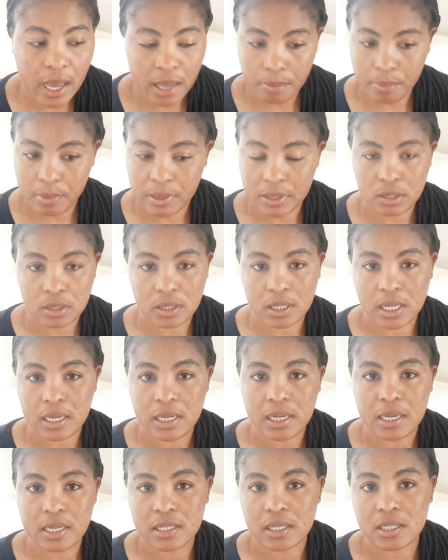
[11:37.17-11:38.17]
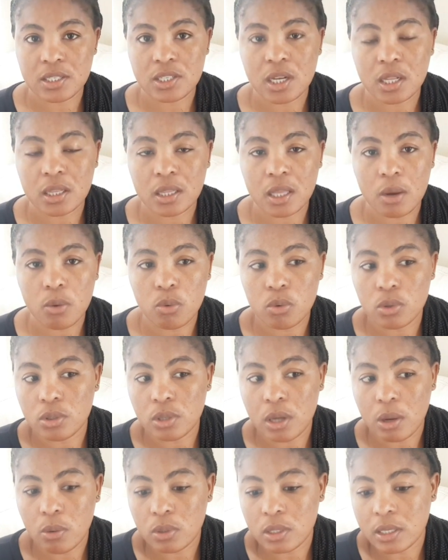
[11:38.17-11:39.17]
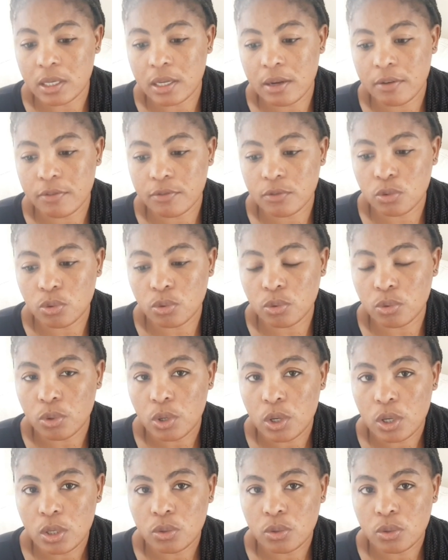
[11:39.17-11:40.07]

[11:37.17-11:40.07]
i personally as a child i would i would love to